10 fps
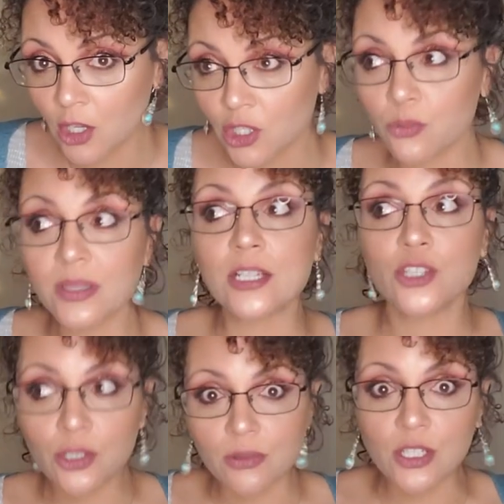you really
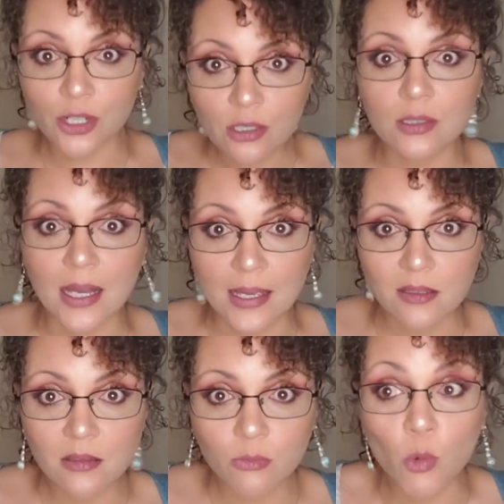do
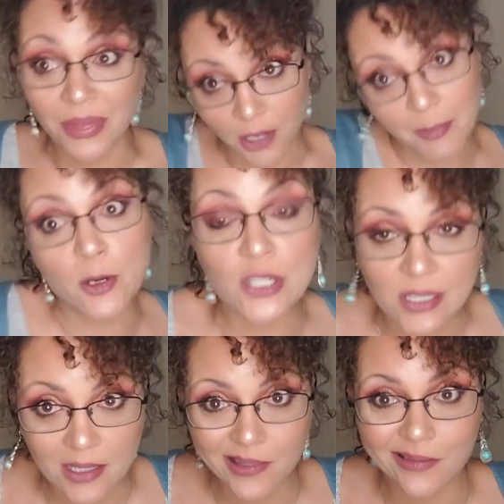internalize what that
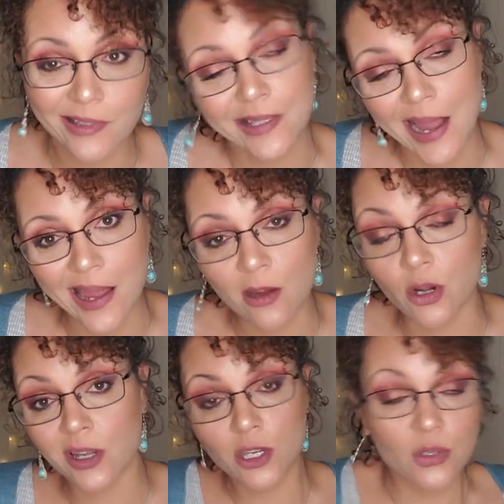person is saying
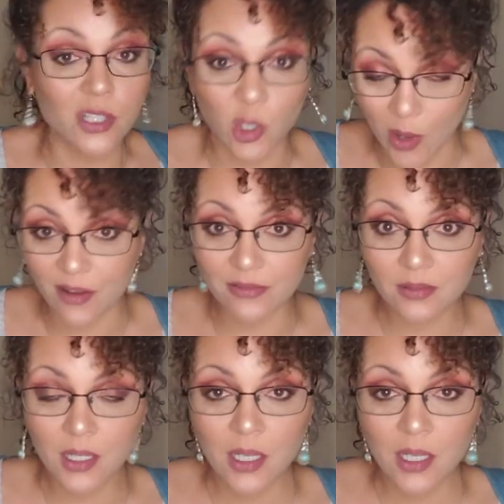or accusing you of,